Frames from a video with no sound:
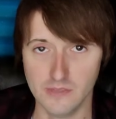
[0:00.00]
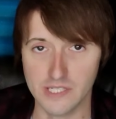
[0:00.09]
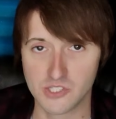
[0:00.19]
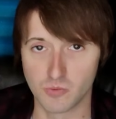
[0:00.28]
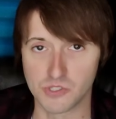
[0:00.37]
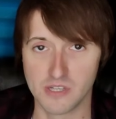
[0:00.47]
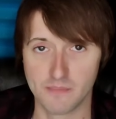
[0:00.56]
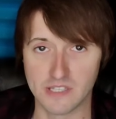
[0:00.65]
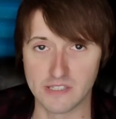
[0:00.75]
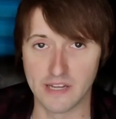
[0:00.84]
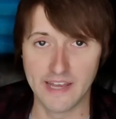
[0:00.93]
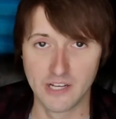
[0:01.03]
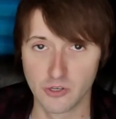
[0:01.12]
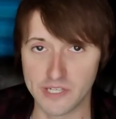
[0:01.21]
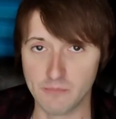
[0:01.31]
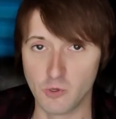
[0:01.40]
This was something that
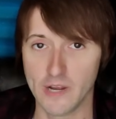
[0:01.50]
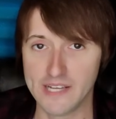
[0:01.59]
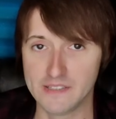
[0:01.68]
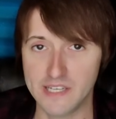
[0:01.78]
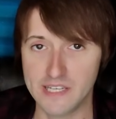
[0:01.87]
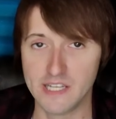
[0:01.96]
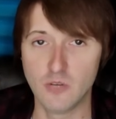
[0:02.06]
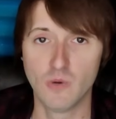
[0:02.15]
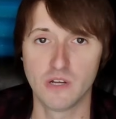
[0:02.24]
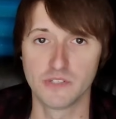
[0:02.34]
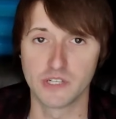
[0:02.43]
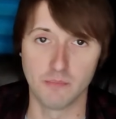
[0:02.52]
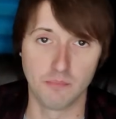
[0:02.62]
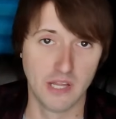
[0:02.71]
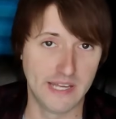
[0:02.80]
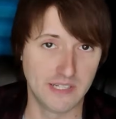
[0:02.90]
angered him greatly and he went on to
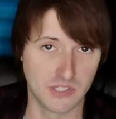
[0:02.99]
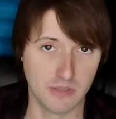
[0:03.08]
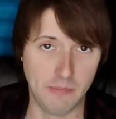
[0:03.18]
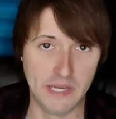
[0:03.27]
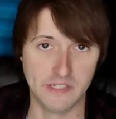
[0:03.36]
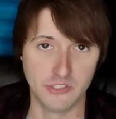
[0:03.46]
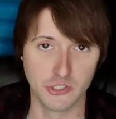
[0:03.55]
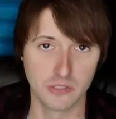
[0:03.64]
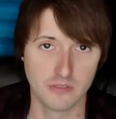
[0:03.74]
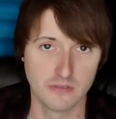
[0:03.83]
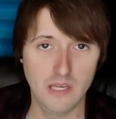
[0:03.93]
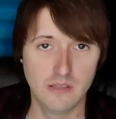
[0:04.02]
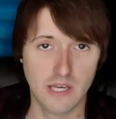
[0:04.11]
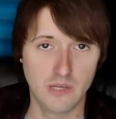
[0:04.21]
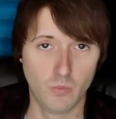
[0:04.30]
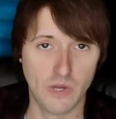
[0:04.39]
complain to the manager. He
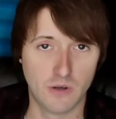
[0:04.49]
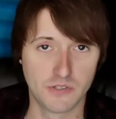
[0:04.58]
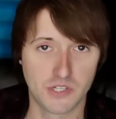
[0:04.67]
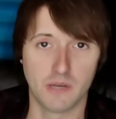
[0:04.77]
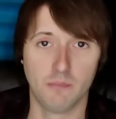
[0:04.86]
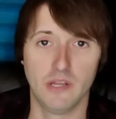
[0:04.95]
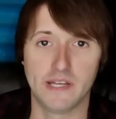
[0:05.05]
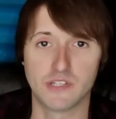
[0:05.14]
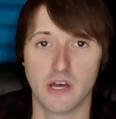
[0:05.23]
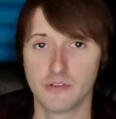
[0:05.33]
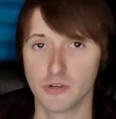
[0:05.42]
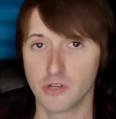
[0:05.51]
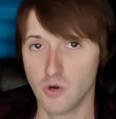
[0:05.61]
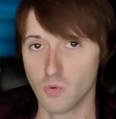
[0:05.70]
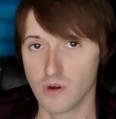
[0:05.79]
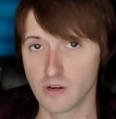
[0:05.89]
then went on to complain to other
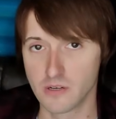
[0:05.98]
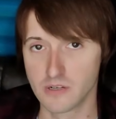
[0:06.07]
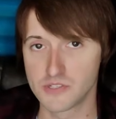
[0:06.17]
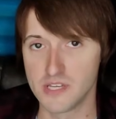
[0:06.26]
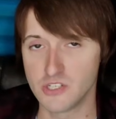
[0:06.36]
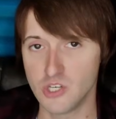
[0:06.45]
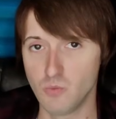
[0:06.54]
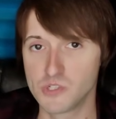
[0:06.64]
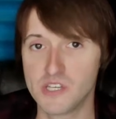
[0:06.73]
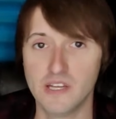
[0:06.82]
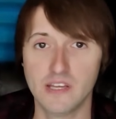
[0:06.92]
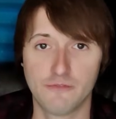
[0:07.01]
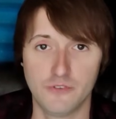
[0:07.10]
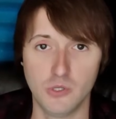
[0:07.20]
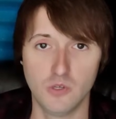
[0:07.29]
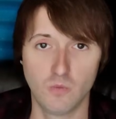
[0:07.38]
coworkers that she was getting
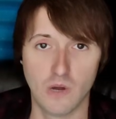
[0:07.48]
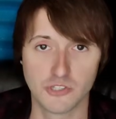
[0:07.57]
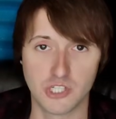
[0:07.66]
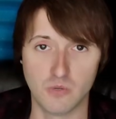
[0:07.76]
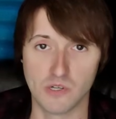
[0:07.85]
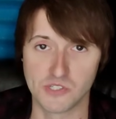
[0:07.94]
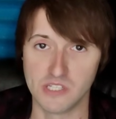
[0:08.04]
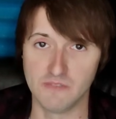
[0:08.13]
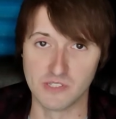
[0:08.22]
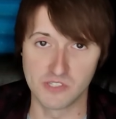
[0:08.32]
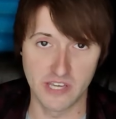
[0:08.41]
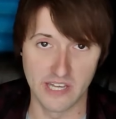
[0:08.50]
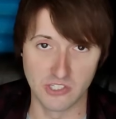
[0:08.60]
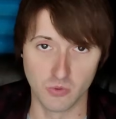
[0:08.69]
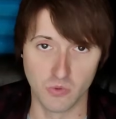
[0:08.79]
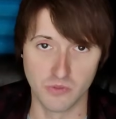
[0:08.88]
food while she wasn't even
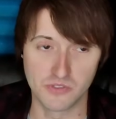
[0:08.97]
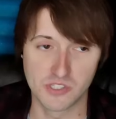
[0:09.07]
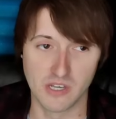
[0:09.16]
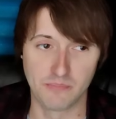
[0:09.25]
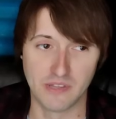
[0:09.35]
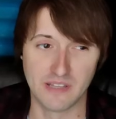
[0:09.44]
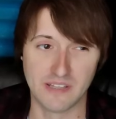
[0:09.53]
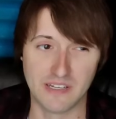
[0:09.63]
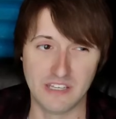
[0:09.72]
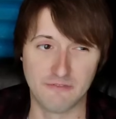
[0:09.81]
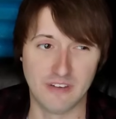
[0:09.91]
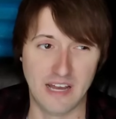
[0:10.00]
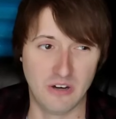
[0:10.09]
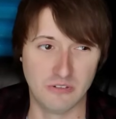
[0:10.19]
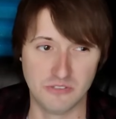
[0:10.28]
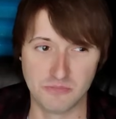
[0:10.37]
scheduled, something that he
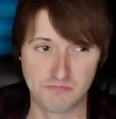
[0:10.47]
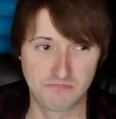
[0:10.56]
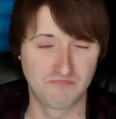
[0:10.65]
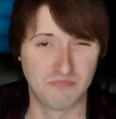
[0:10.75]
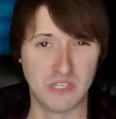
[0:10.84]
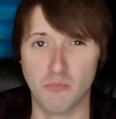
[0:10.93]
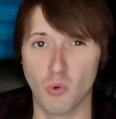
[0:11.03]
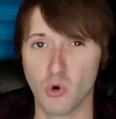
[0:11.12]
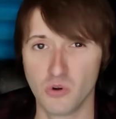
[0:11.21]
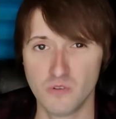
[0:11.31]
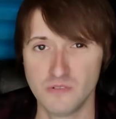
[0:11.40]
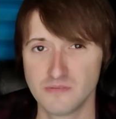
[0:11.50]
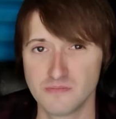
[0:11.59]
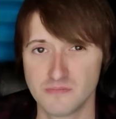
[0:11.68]
found immoral.